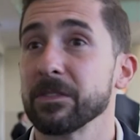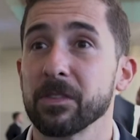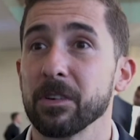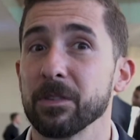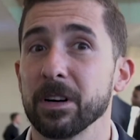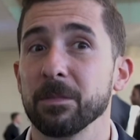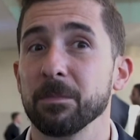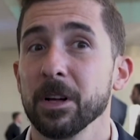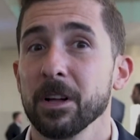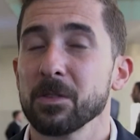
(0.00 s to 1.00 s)
So
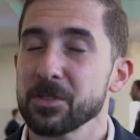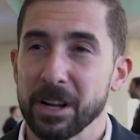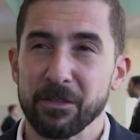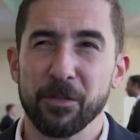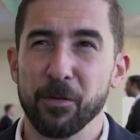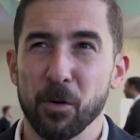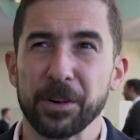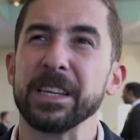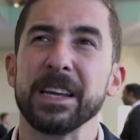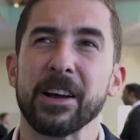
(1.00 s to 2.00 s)
those are kind of the 4
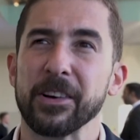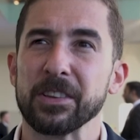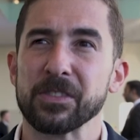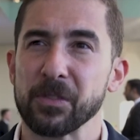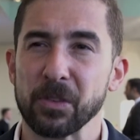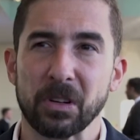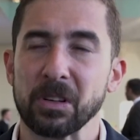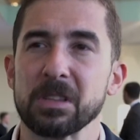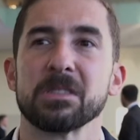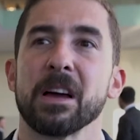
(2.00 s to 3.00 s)
key areas if you're
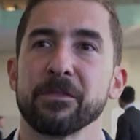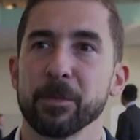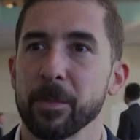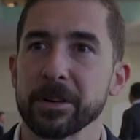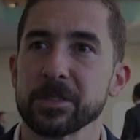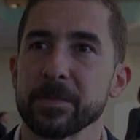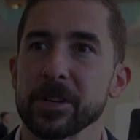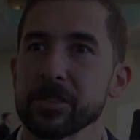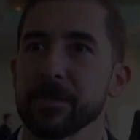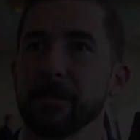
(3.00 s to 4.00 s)
looking to design for participation.